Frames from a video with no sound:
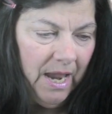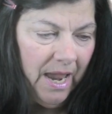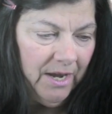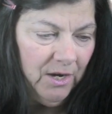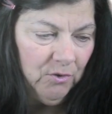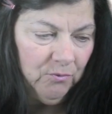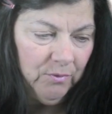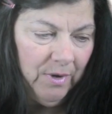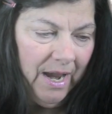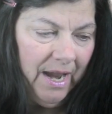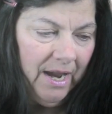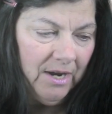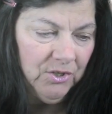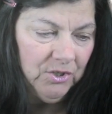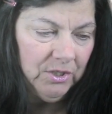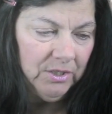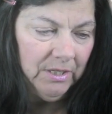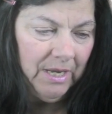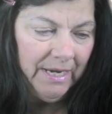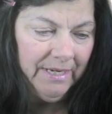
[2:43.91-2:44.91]
a
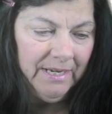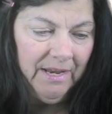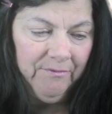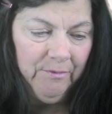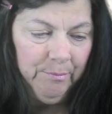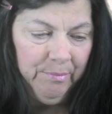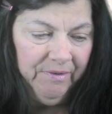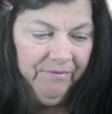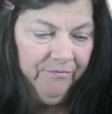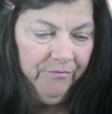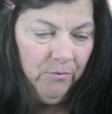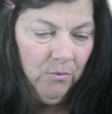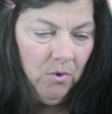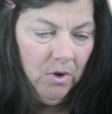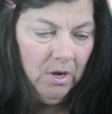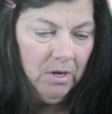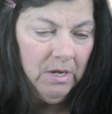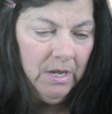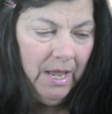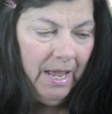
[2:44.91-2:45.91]
crash like never
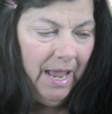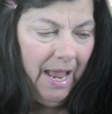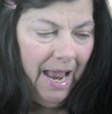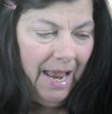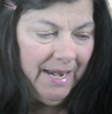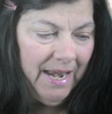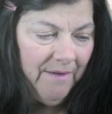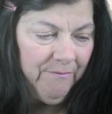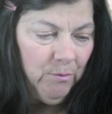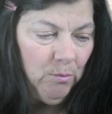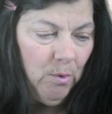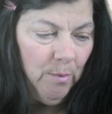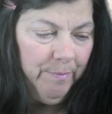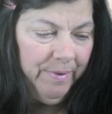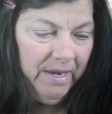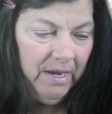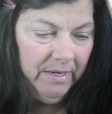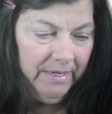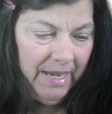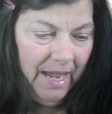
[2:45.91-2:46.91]
before and never will
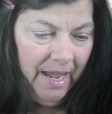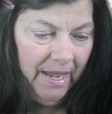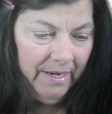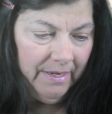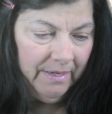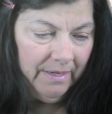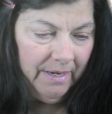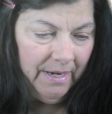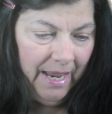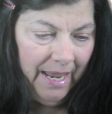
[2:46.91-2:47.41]
be again,